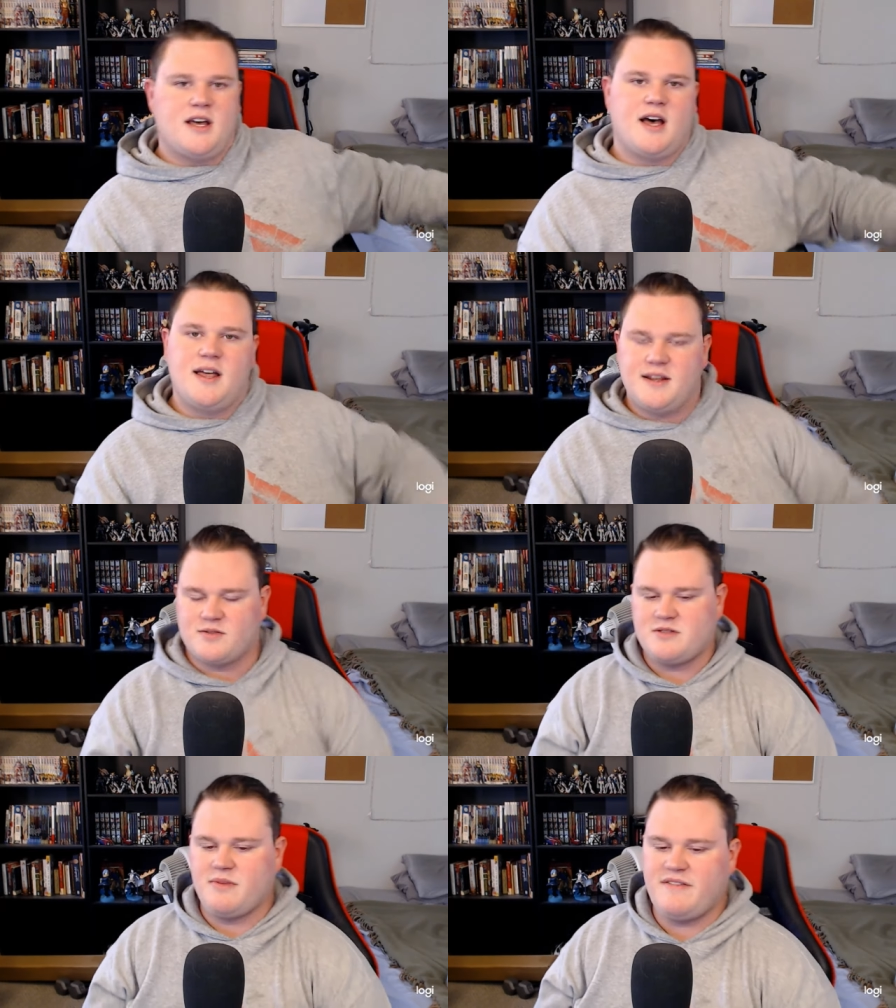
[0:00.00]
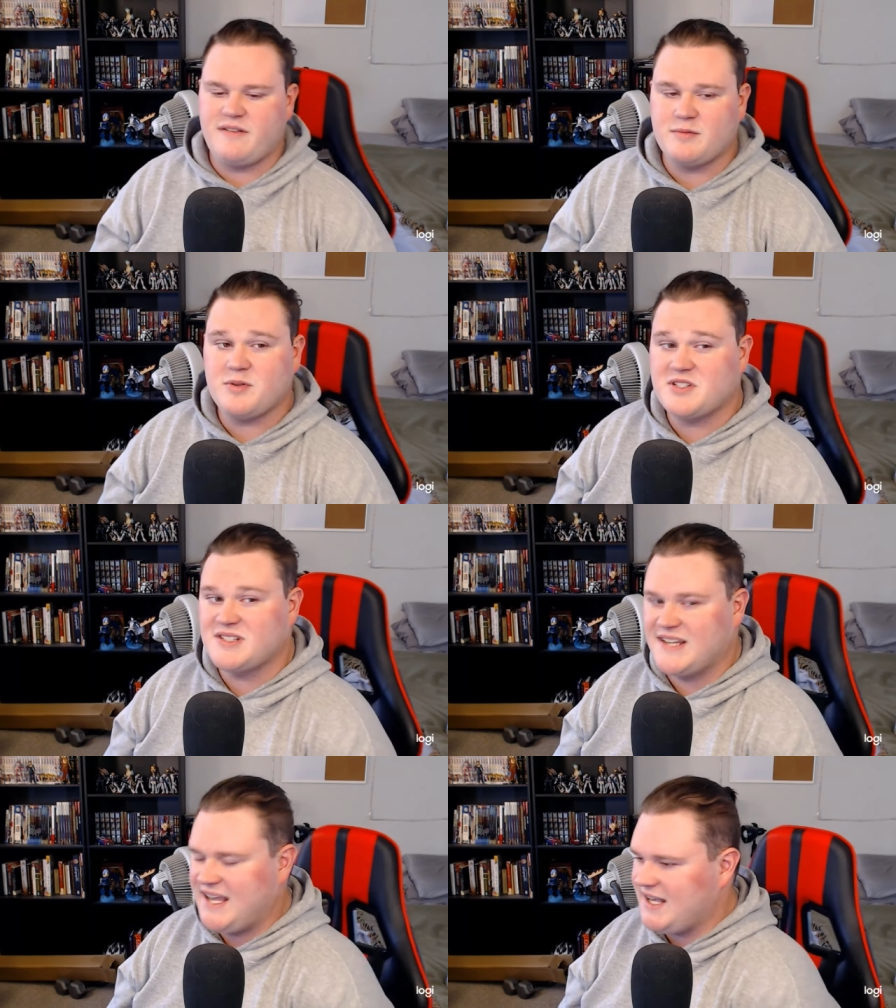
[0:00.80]
Uh, they were some of my favorite books as
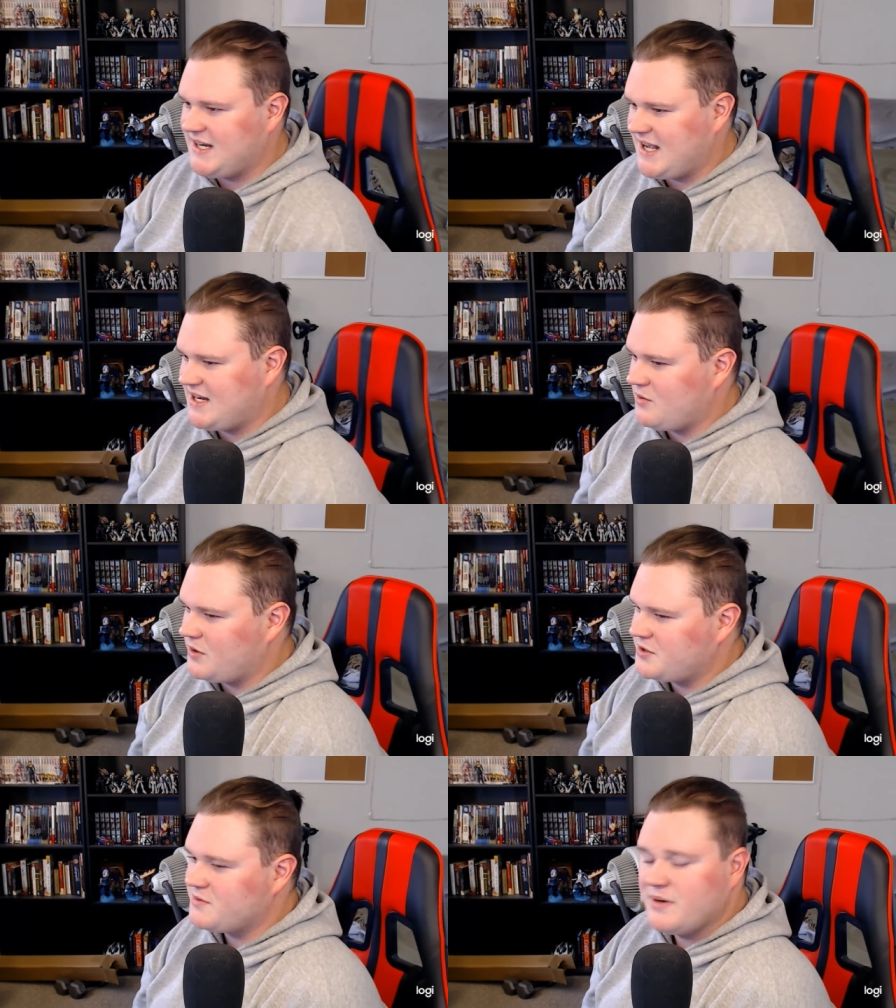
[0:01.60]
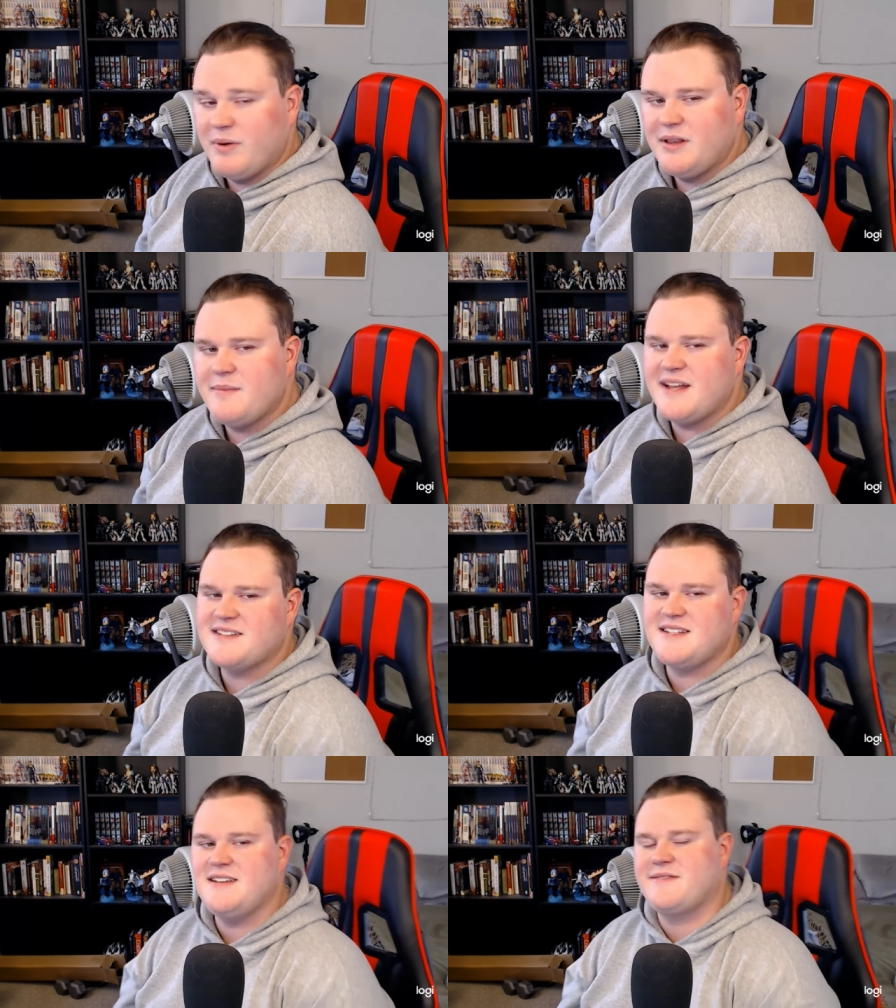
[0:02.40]
a kid, and I want to reread them and
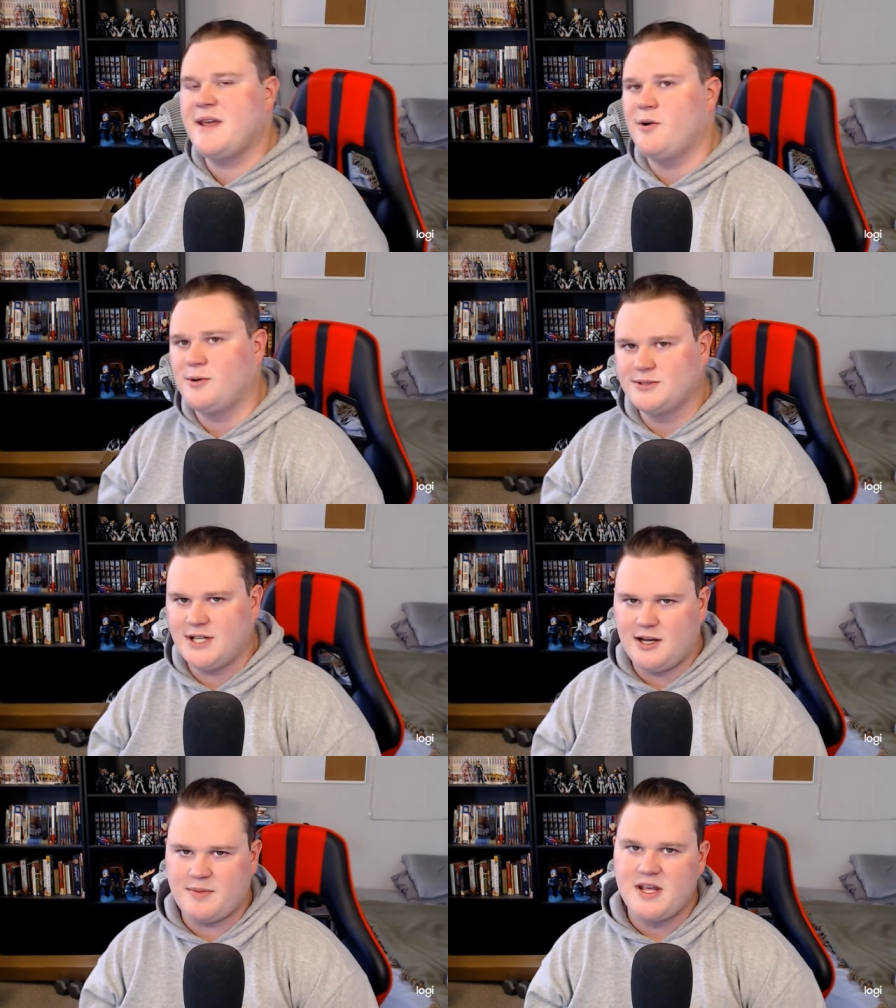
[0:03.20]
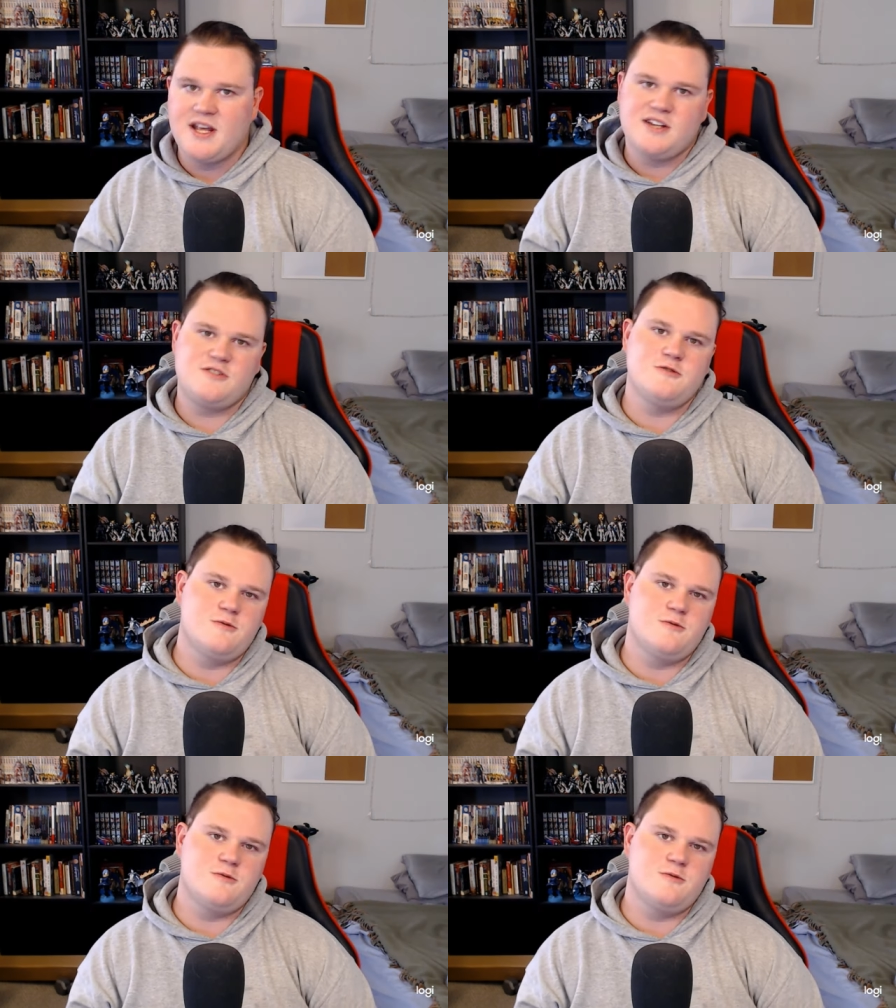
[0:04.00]
see if they hold up to